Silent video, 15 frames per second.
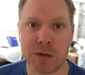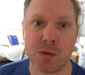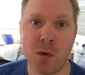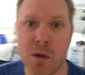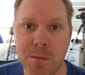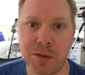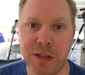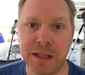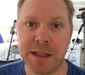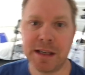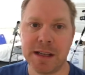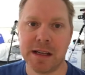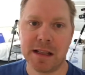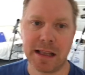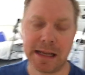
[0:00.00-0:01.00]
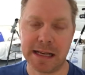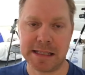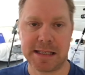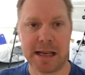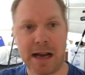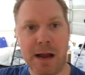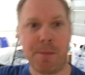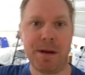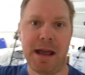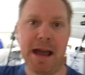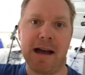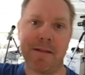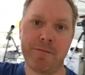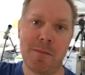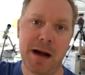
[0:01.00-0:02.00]
So normally, like I said, I would
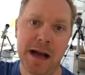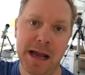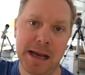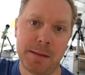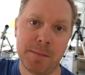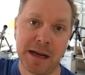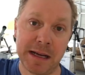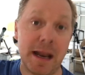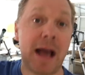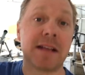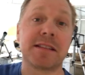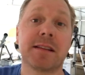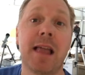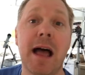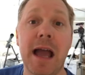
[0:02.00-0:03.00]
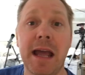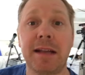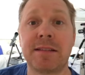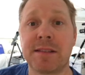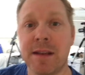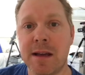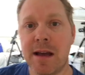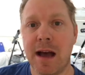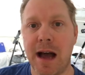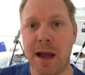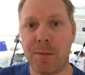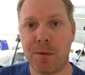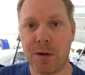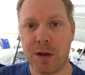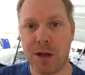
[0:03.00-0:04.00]
have my nice lights.
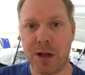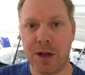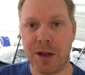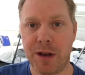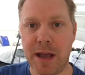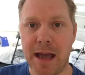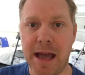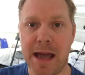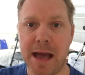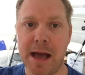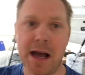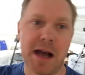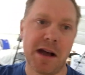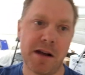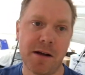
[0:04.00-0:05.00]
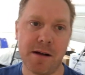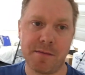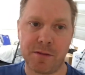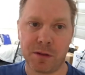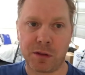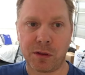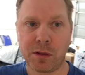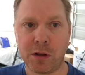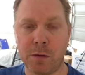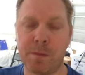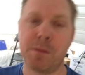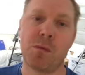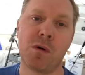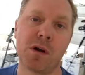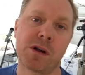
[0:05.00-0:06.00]
I would have a little
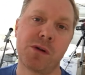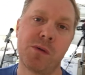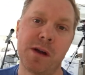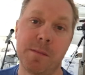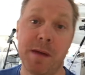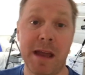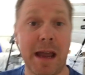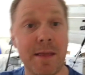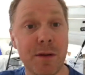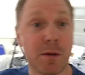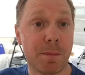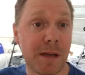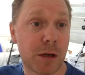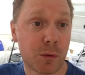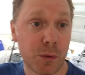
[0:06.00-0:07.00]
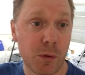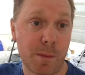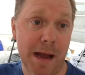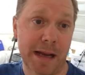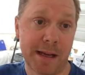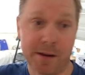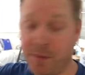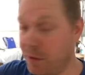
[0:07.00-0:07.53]
bit more equipment, and there'd be a crew back here.